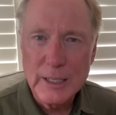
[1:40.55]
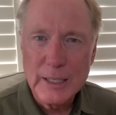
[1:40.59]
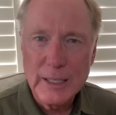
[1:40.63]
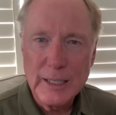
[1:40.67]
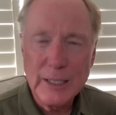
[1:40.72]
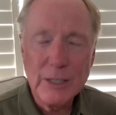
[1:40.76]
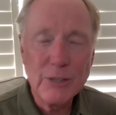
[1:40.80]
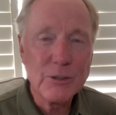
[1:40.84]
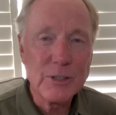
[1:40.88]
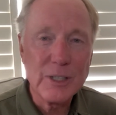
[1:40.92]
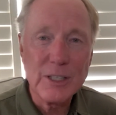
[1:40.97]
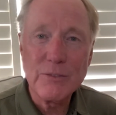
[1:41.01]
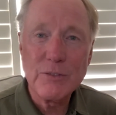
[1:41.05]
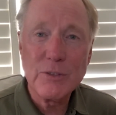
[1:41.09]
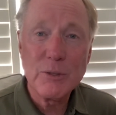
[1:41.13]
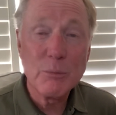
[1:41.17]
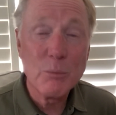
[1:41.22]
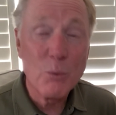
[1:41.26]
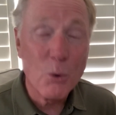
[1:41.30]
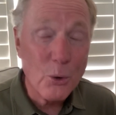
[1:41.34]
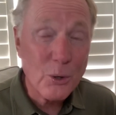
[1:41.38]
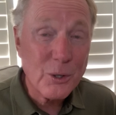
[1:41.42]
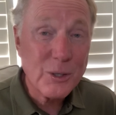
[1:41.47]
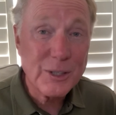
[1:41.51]
He'll give you
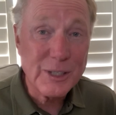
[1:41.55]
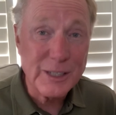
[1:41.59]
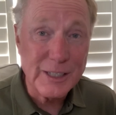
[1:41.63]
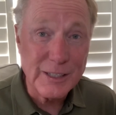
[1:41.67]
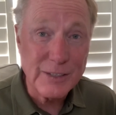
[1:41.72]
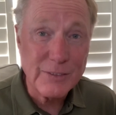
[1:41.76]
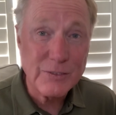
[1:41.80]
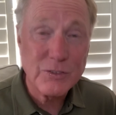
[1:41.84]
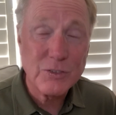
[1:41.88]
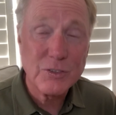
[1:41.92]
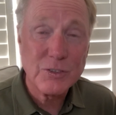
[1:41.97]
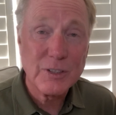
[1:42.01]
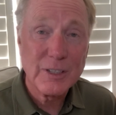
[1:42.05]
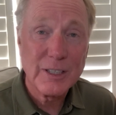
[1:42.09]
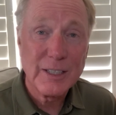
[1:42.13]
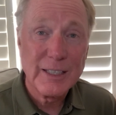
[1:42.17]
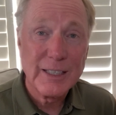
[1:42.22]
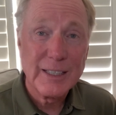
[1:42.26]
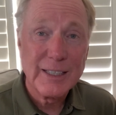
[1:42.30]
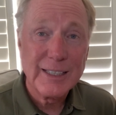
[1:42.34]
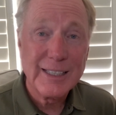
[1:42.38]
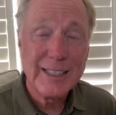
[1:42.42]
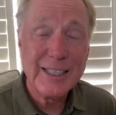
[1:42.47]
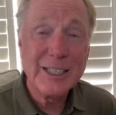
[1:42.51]
more gifts
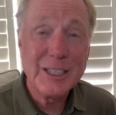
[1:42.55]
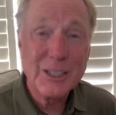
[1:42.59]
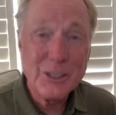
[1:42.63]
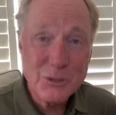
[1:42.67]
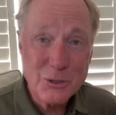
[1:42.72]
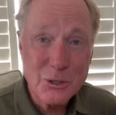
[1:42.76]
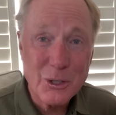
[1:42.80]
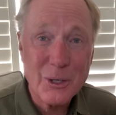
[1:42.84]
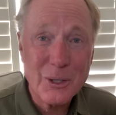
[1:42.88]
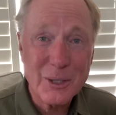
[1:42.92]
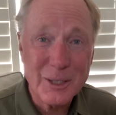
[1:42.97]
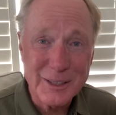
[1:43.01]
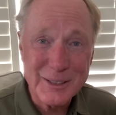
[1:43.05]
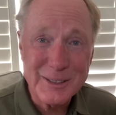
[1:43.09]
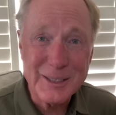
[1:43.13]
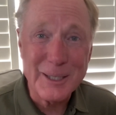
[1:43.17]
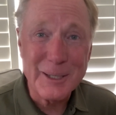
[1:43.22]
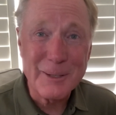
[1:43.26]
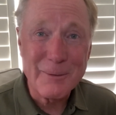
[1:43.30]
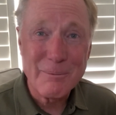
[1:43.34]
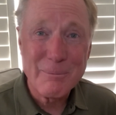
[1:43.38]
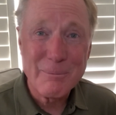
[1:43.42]
in eternity.